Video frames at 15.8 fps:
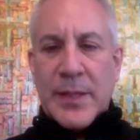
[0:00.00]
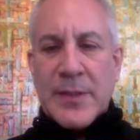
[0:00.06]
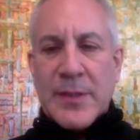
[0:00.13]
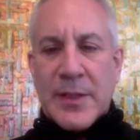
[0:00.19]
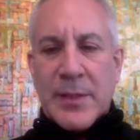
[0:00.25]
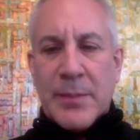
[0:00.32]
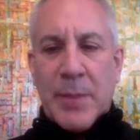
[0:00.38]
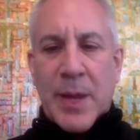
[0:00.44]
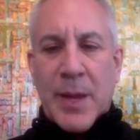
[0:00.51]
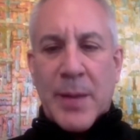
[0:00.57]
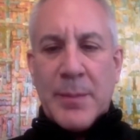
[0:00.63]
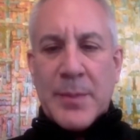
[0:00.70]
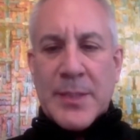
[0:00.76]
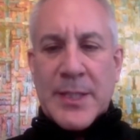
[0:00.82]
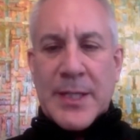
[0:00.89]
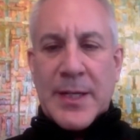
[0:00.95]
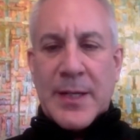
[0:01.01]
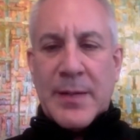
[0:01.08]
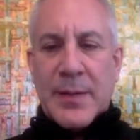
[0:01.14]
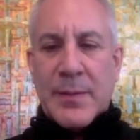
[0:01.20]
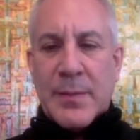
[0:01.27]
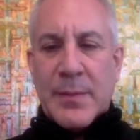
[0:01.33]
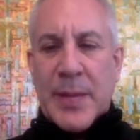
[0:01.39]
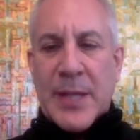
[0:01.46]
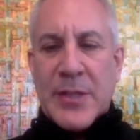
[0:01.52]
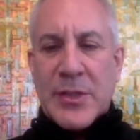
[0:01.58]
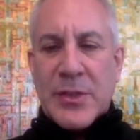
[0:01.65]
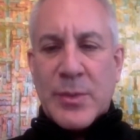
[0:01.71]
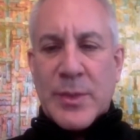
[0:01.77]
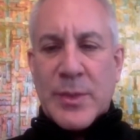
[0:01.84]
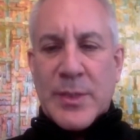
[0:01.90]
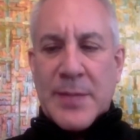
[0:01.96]
insulin pumps in
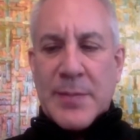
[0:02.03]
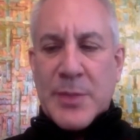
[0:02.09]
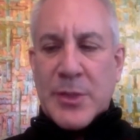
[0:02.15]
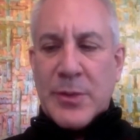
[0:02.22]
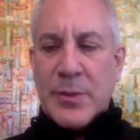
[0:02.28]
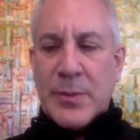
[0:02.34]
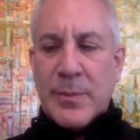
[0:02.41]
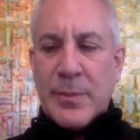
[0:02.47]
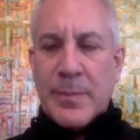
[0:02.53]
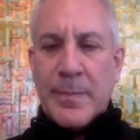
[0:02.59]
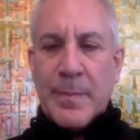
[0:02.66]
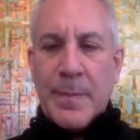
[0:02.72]
patients with type 2?